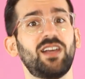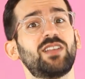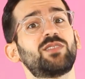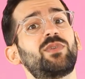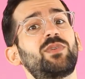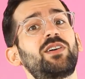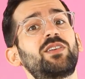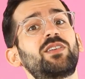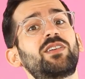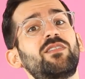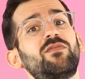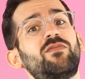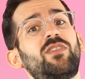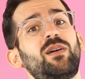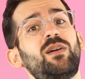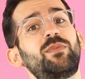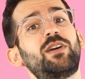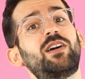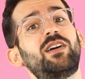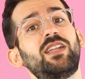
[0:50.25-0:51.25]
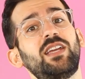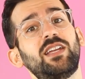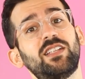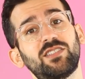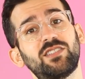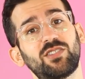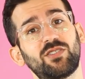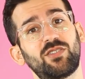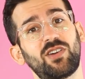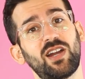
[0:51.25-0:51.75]
As well, you can find me on
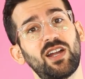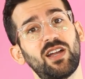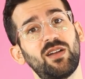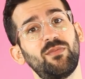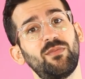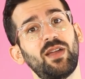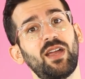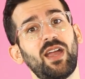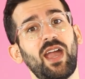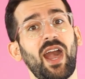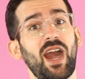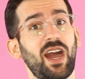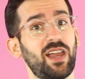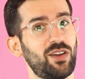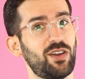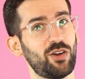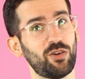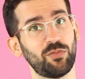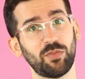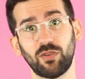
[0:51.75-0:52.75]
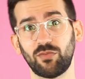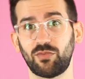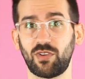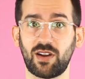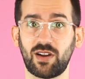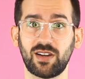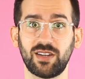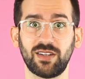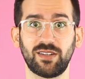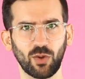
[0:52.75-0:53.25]
Instagram at
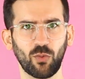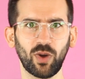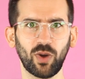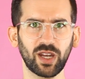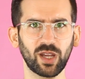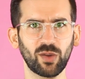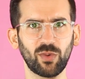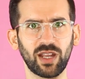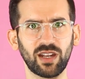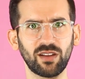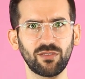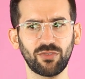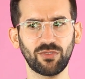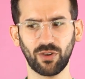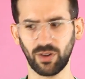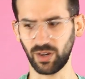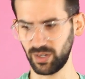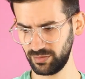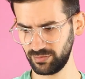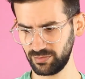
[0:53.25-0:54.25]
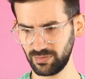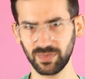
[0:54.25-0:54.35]
oboeron. What are you waiting for?